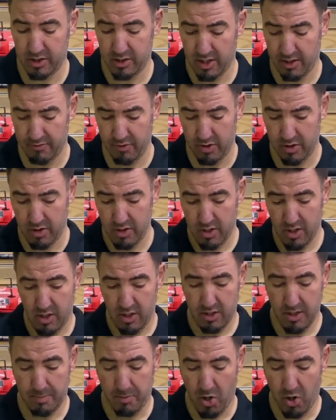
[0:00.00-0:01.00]
cover,
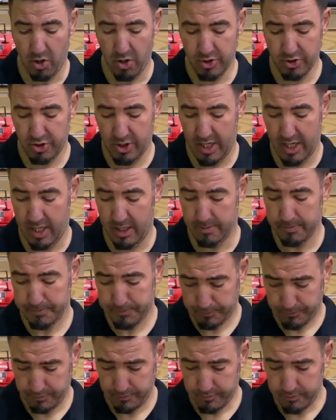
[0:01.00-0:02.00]
the bar and chain.
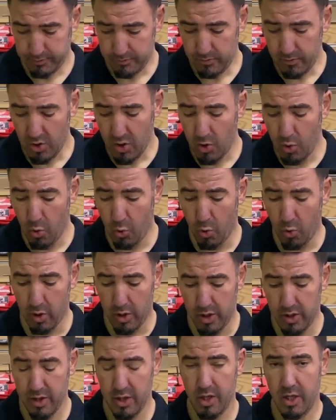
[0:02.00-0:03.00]

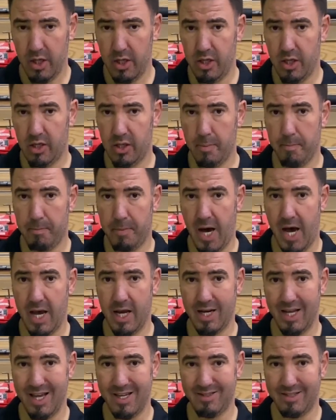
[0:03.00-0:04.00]
Or you can buy
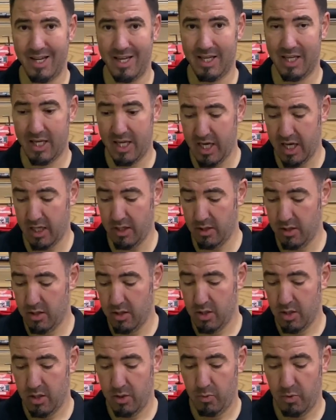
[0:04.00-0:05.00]
it as a kit,
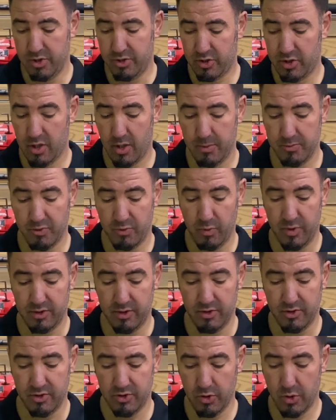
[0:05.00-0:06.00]
which comes with
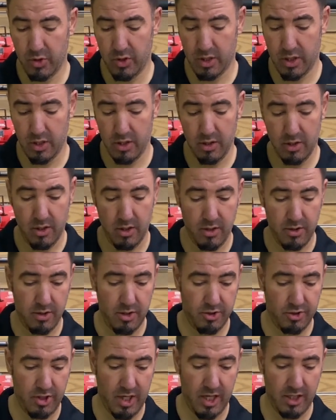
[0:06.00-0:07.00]
the saw, the
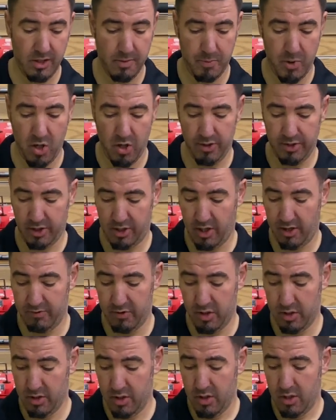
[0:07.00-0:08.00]
chain, the bar, the
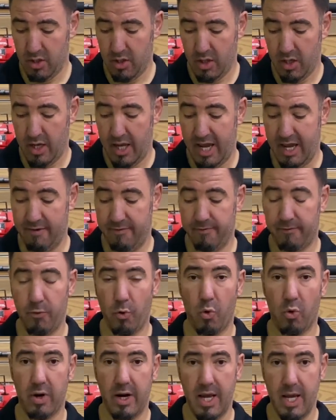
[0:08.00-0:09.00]
cover, a
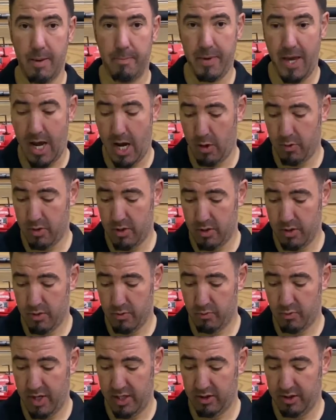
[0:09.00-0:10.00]
4 amp hour
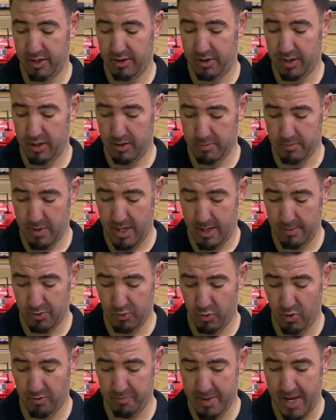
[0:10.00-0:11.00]
red lithium
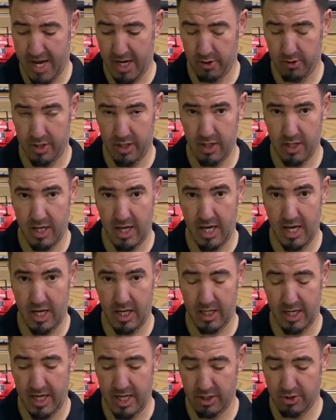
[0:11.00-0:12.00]
M12 battery,
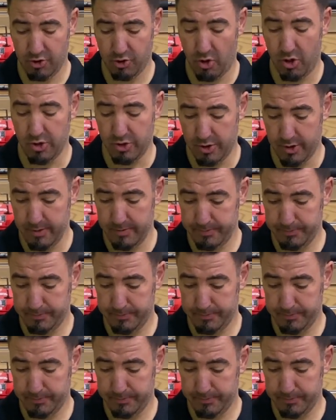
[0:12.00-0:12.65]
and a charger